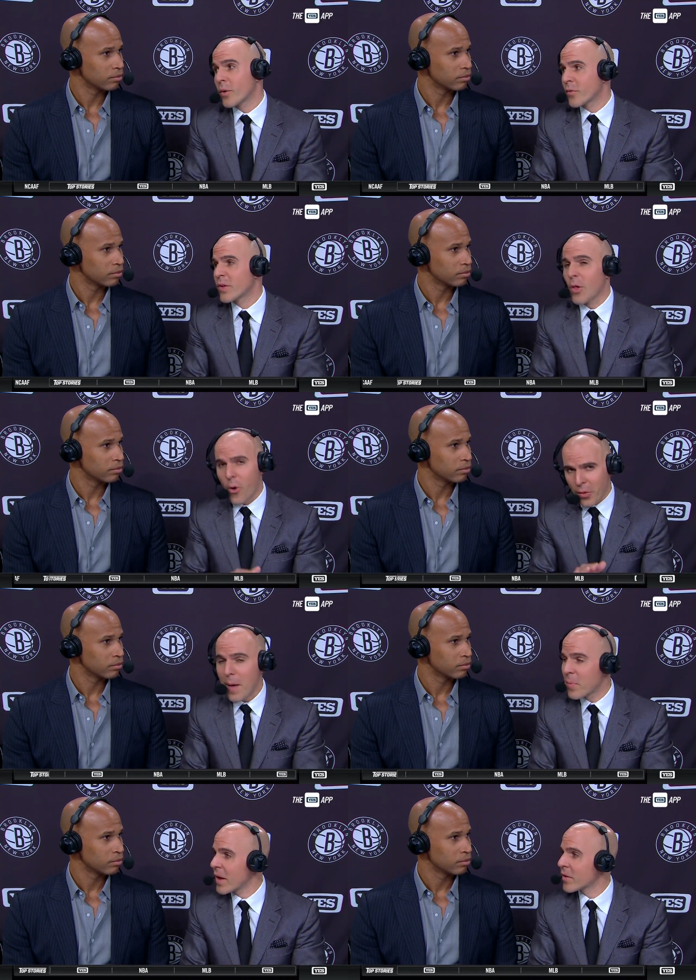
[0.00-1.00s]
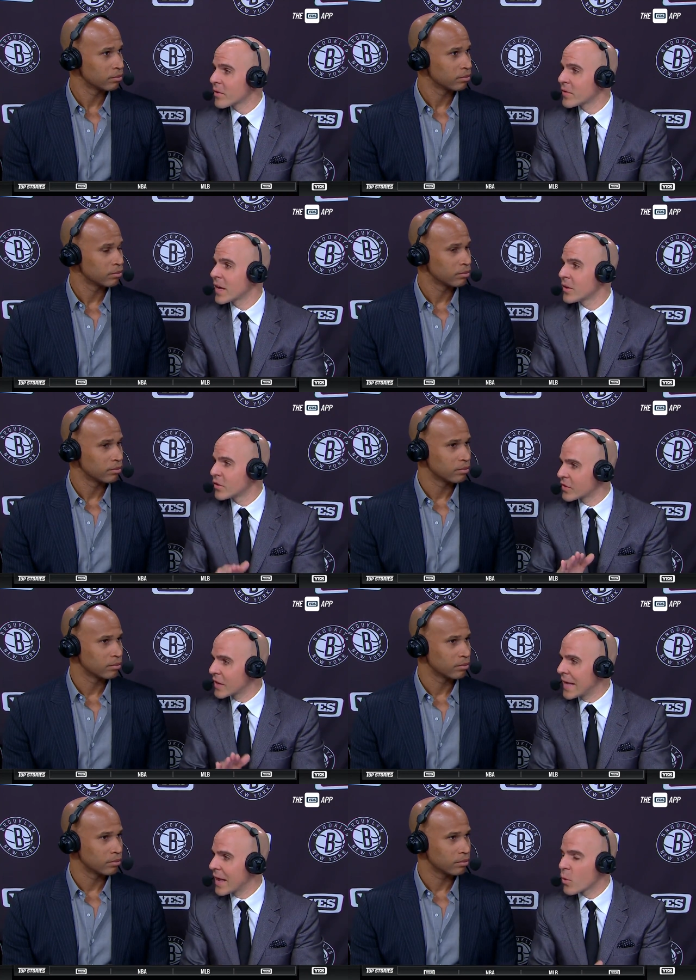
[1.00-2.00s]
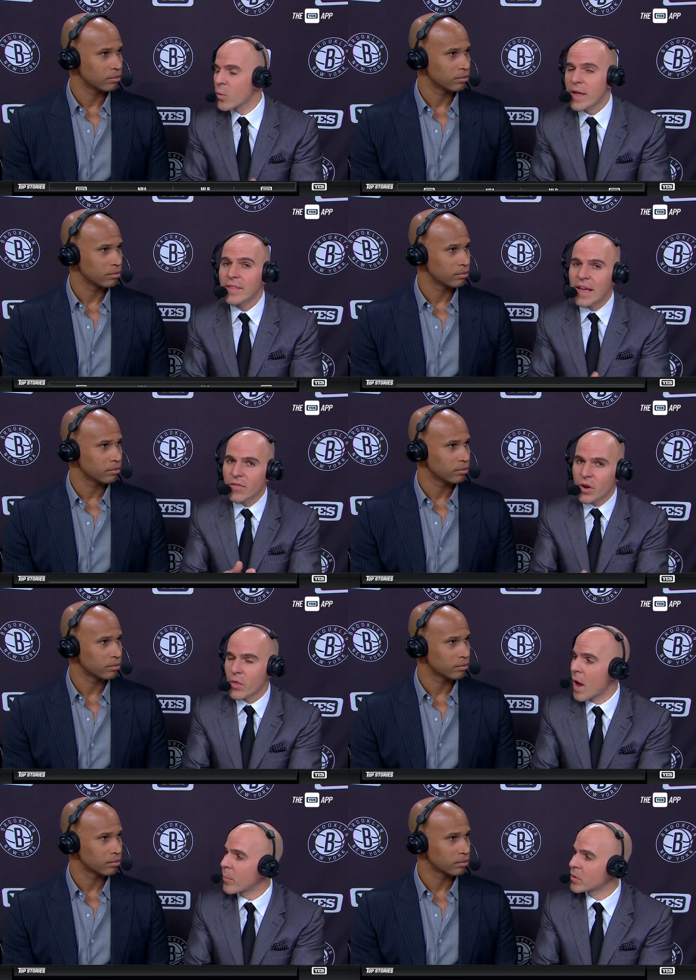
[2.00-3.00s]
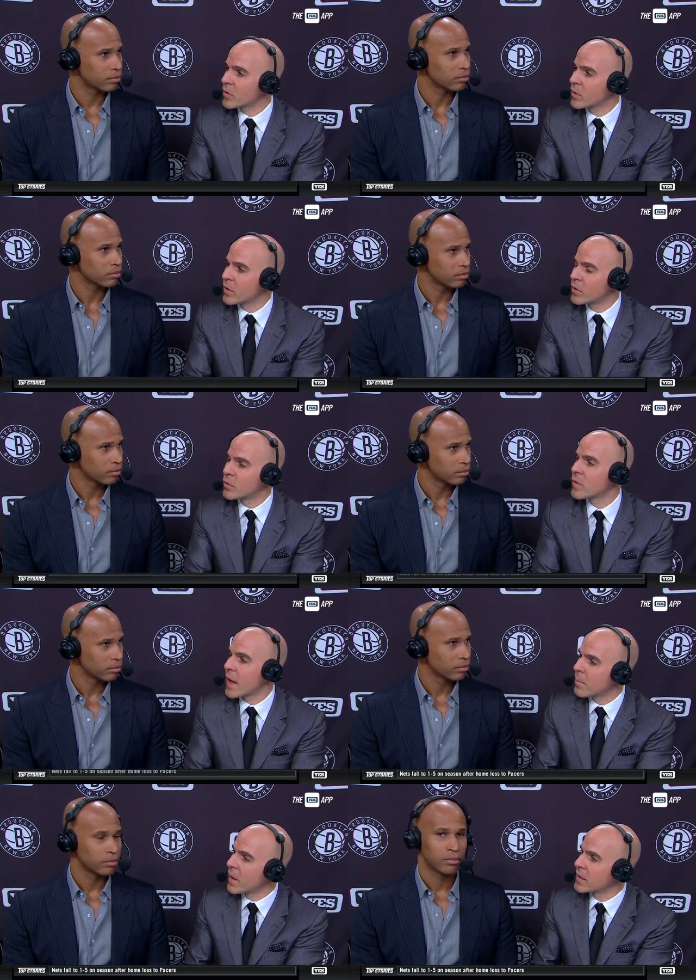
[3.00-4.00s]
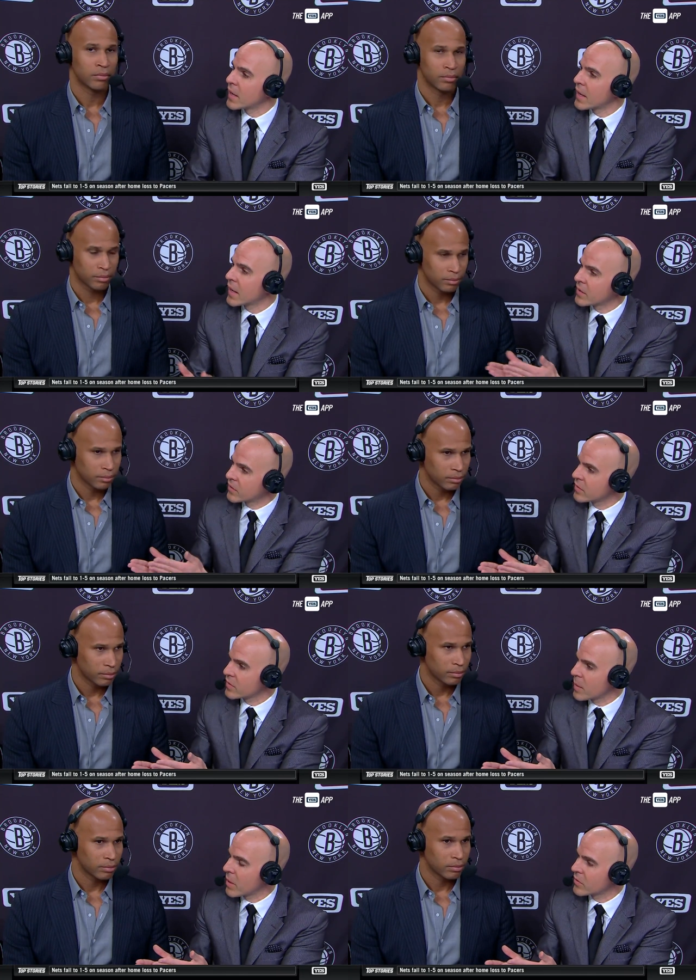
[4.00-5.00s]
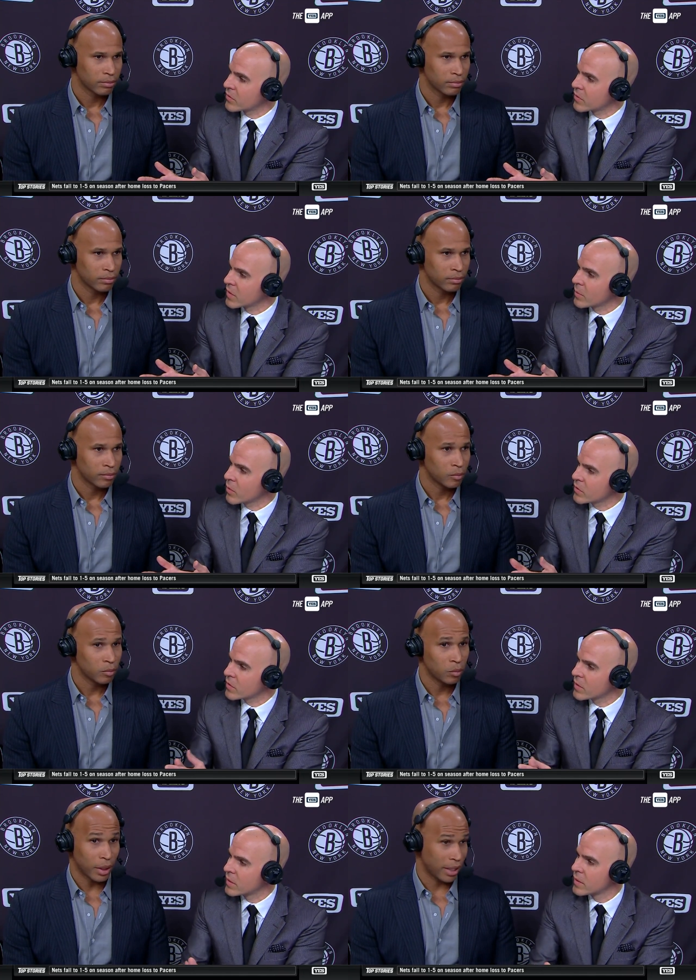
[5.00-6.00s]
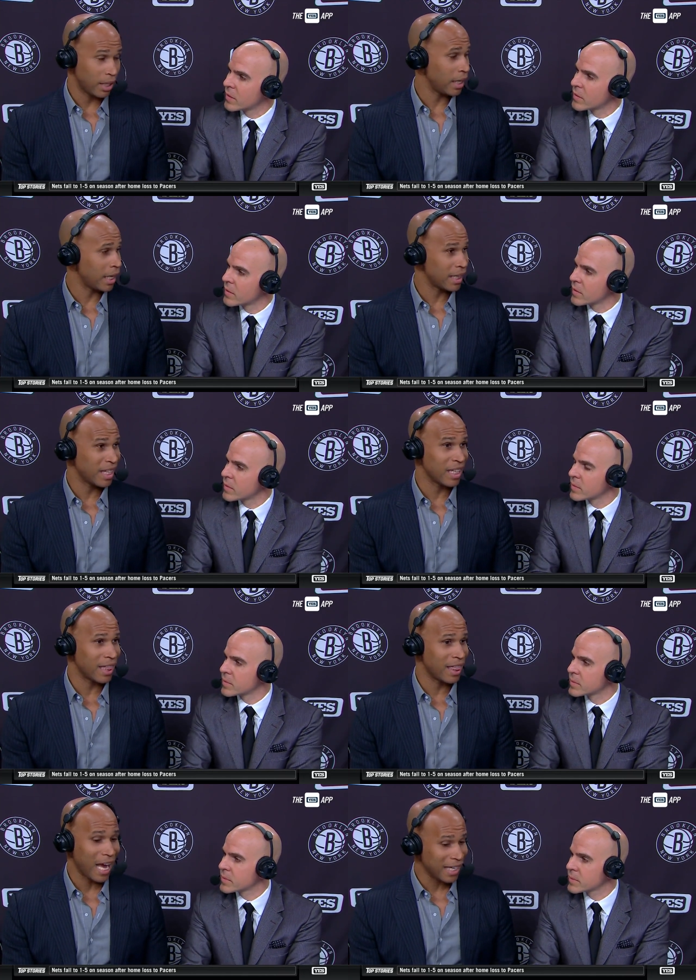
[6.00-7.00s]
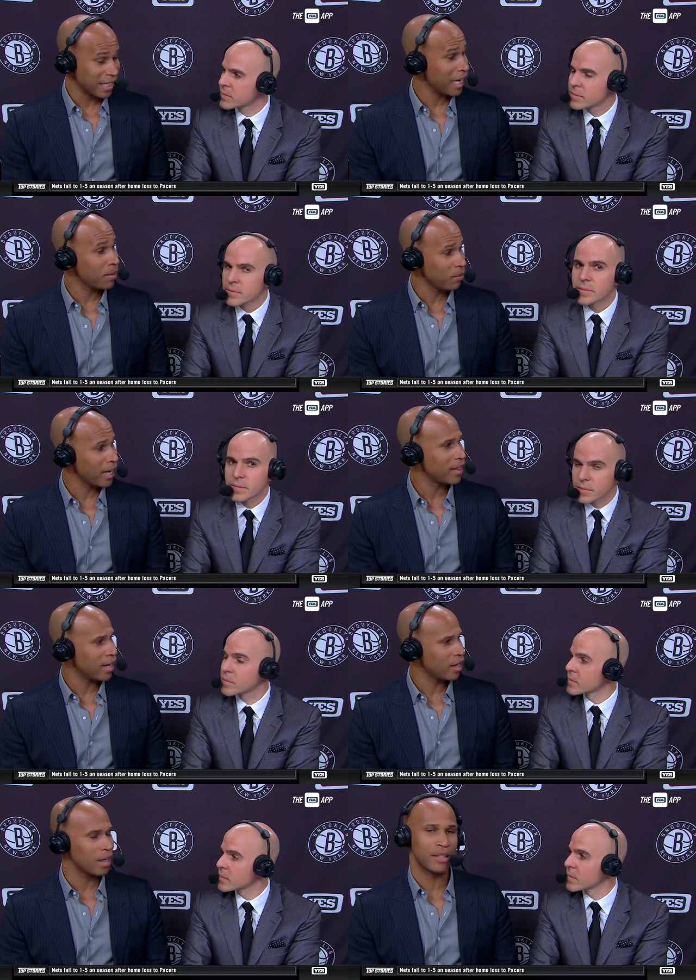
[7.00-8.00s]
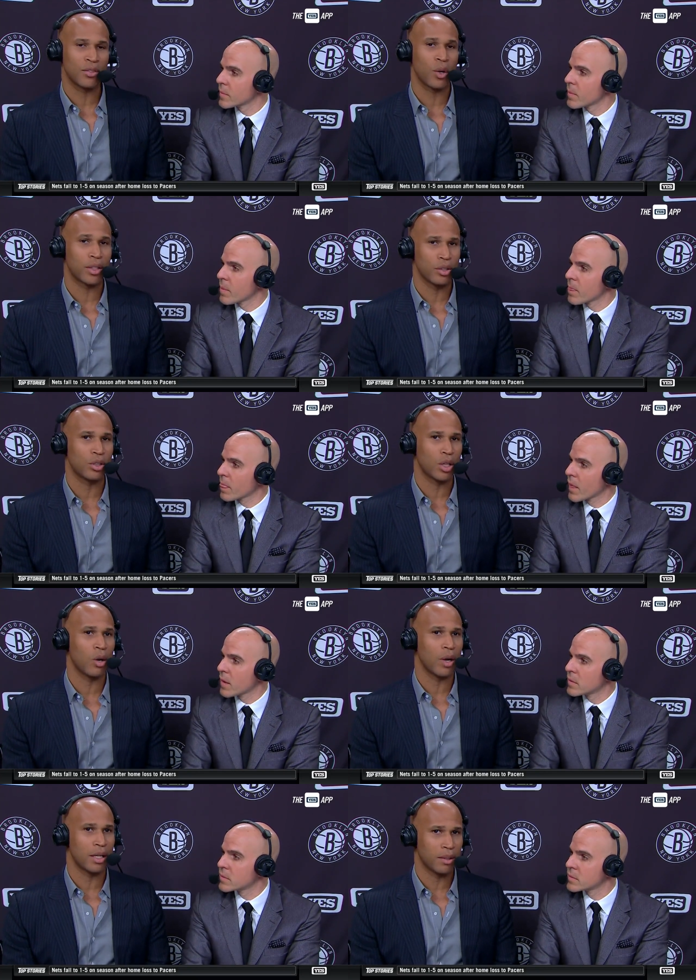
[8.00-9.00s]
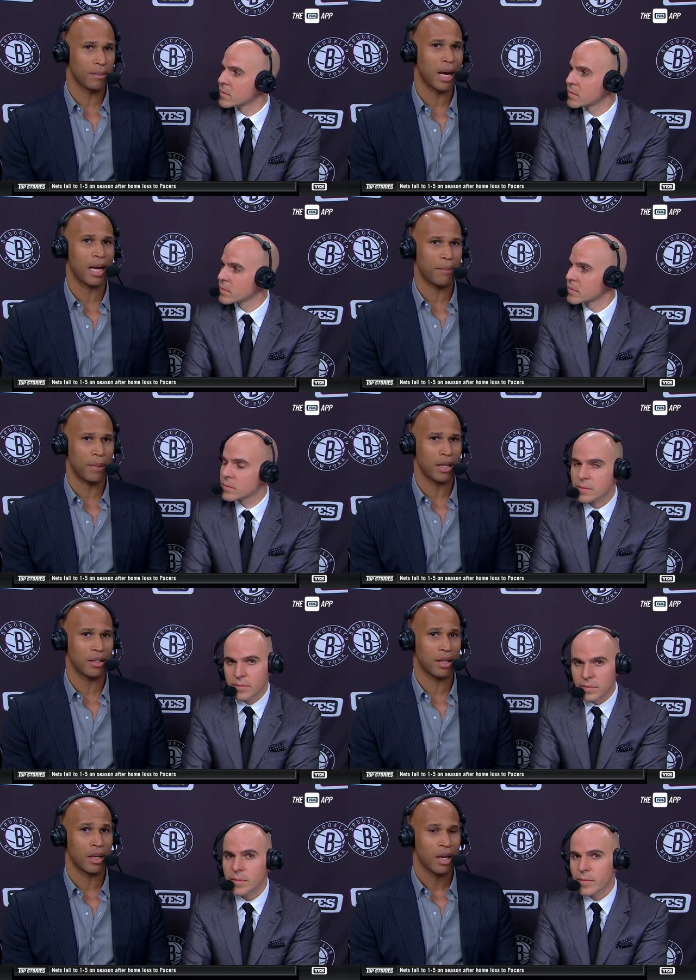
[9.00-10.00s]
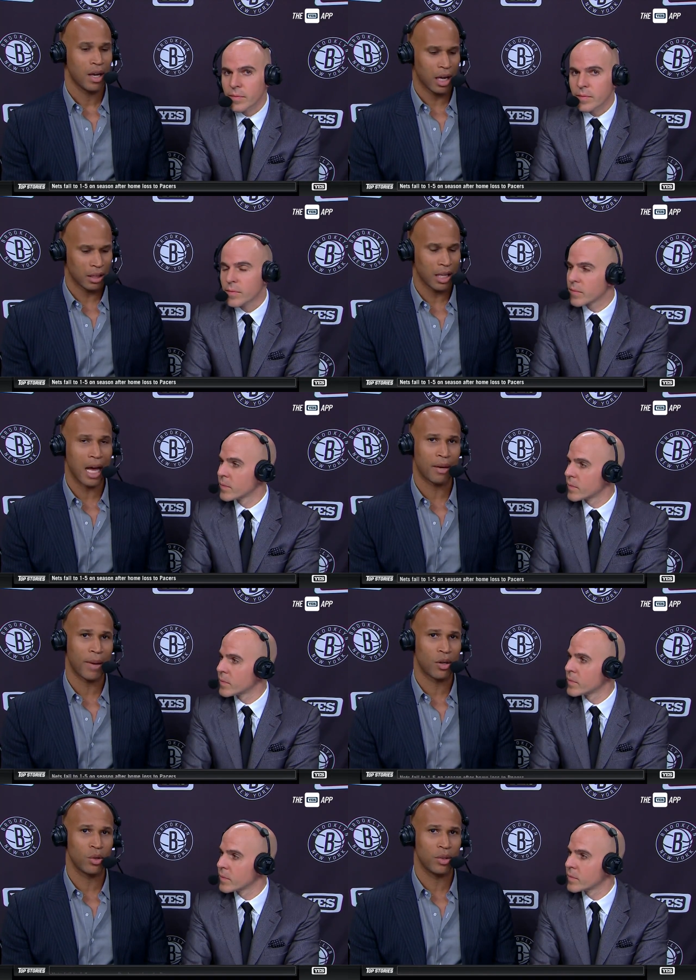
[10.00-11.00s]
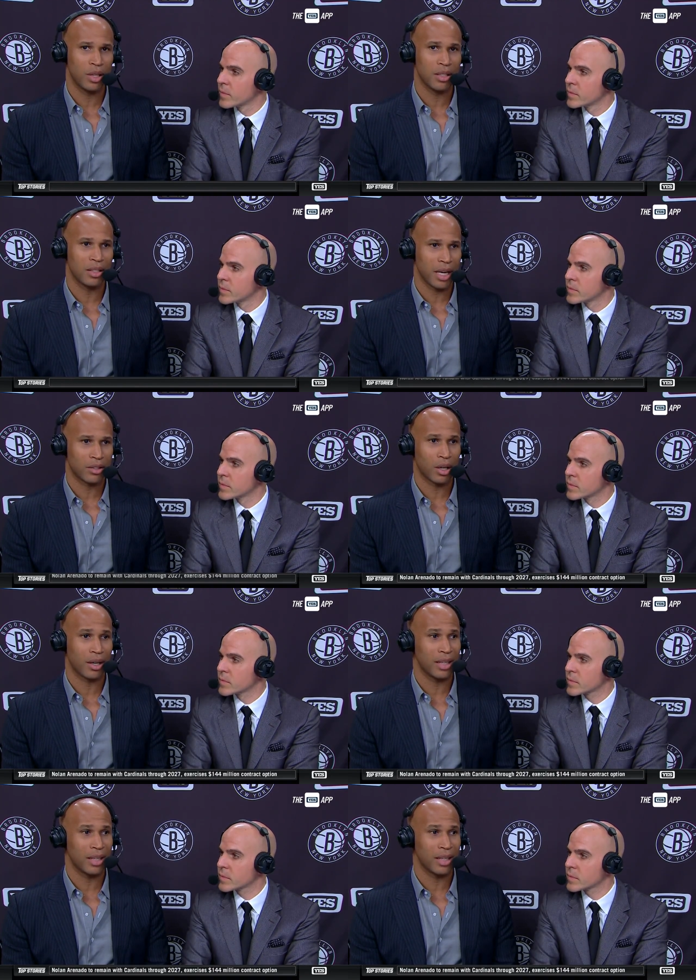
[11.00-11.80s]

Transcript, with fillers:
Speaker 1: it'll feel a whole lot better if they can just get a win. They have another opportunity to do that Monday against this same Pacer team, Richard.
Speaker 2: Well, yeah, and I think that game right there is going to show us, in my opinion, a lot about who these Nets are.